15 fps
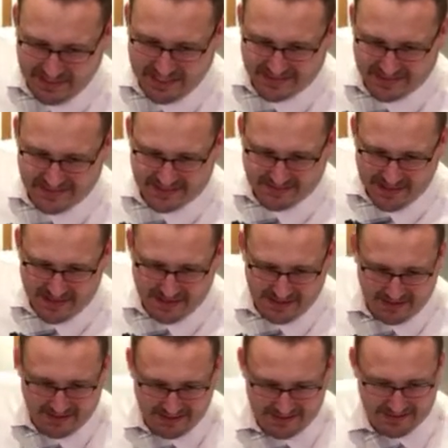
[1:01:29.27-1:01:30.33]
Let me get to this, man.
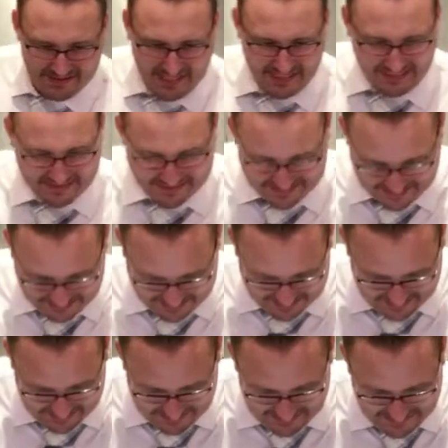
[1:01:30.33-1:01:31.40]
I, I got this
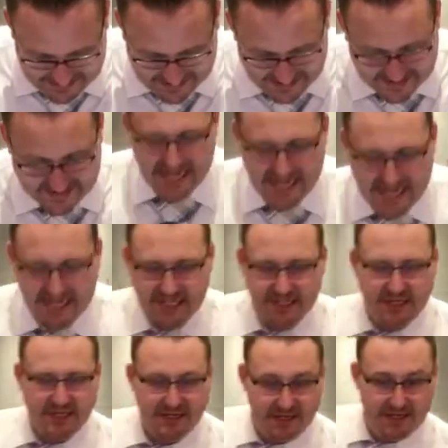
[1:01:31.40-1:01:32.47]
He says,
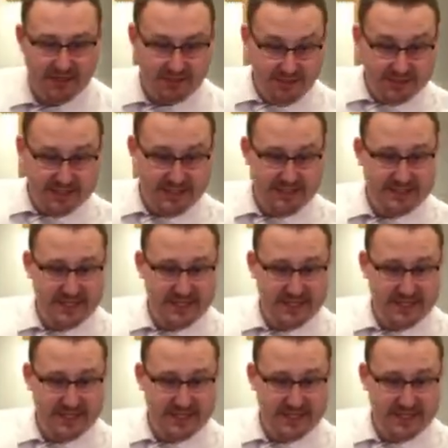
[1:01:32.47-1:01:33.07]
Satan, listen, he